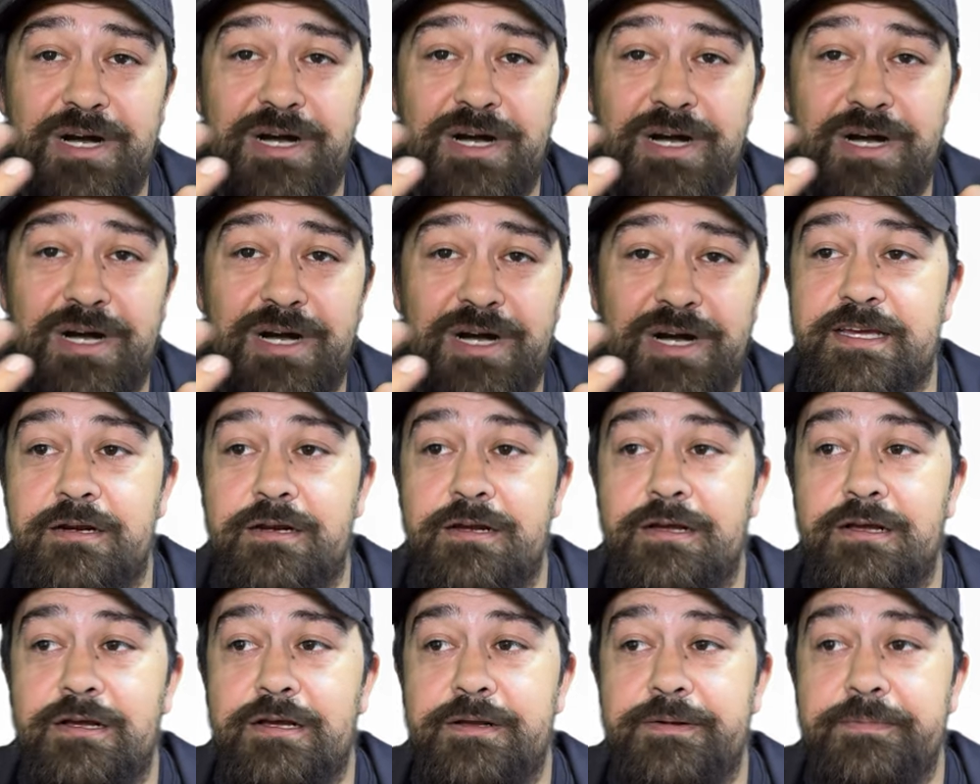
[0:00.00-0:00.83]
there.
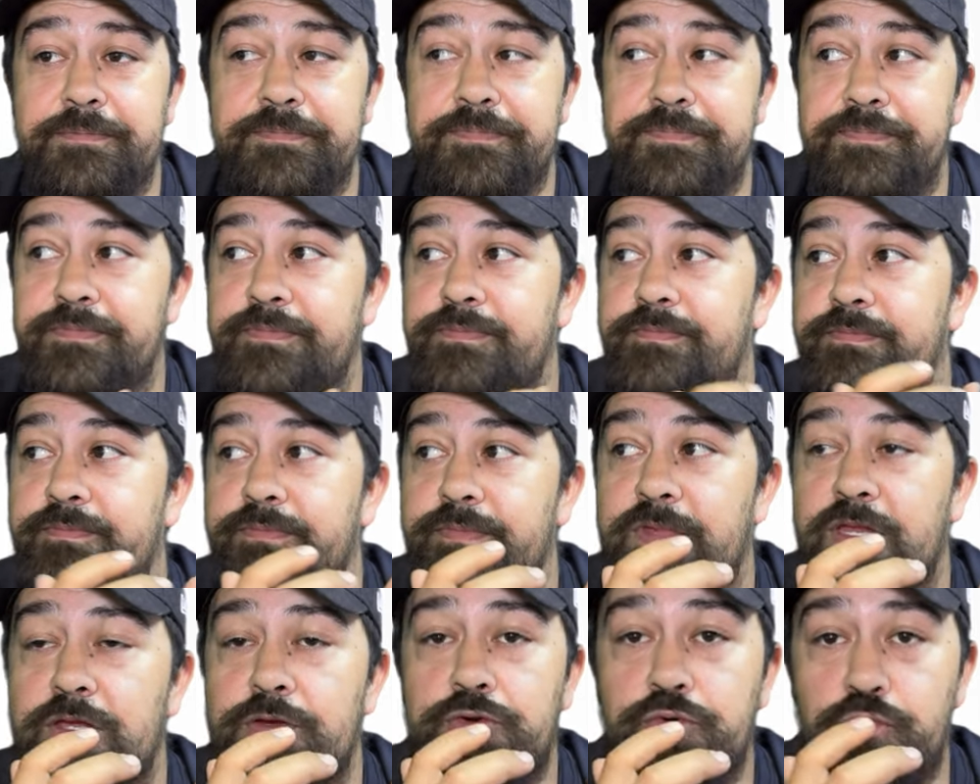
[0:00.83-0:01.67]

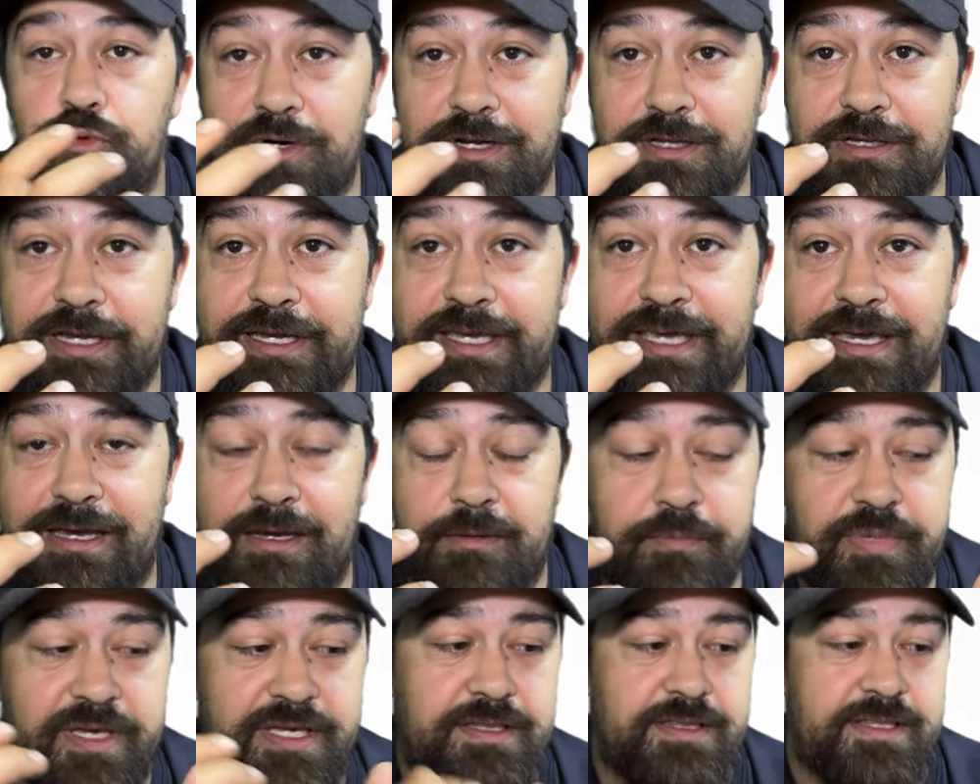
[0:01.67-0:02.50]
You really
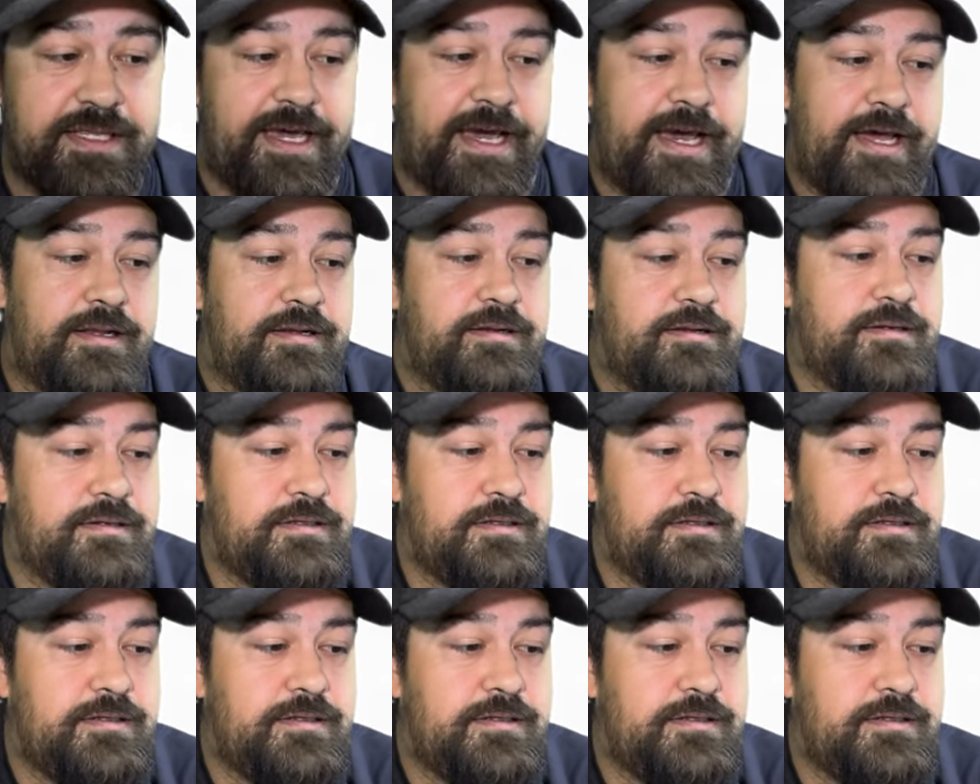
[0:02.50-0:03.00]
can't beat that.